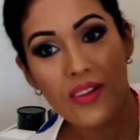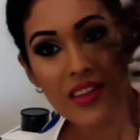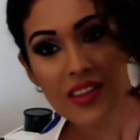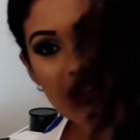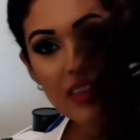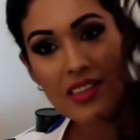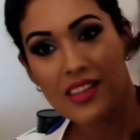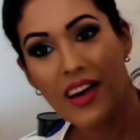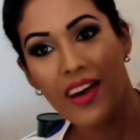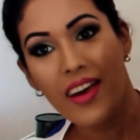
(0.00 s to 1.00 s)
this is
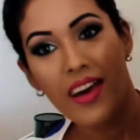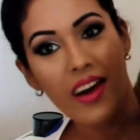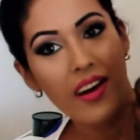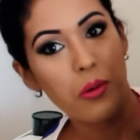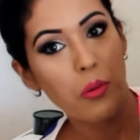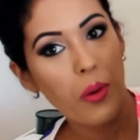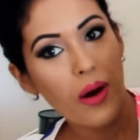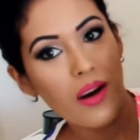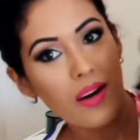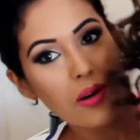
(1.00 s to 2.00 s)
the hair.
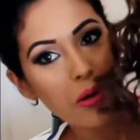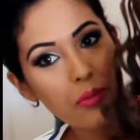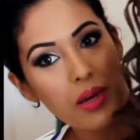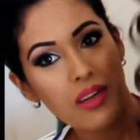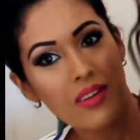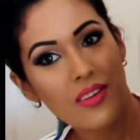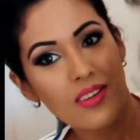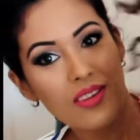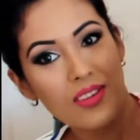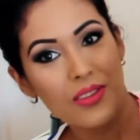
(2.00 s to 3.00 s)
Wow, my
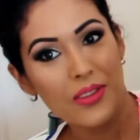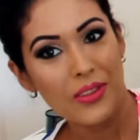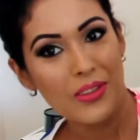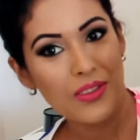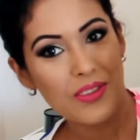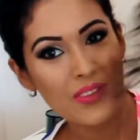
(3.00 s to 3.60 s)
gosh.